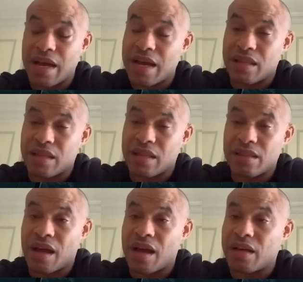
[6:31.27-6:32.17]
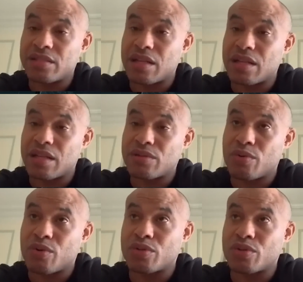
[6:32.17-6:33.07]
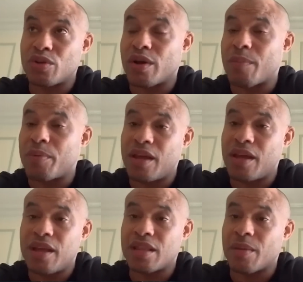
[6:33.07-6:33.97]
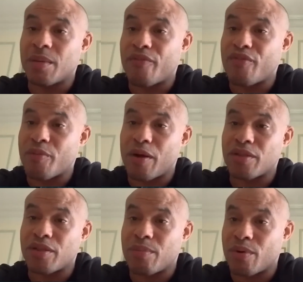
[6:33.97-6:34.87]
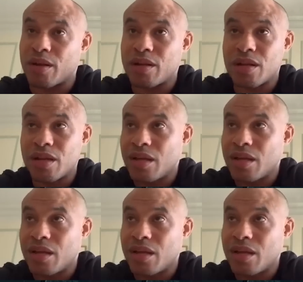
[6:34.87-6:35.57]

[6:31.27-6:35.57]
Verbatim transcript: I right. get it. I understand too because you wanna be the pound for pound number one.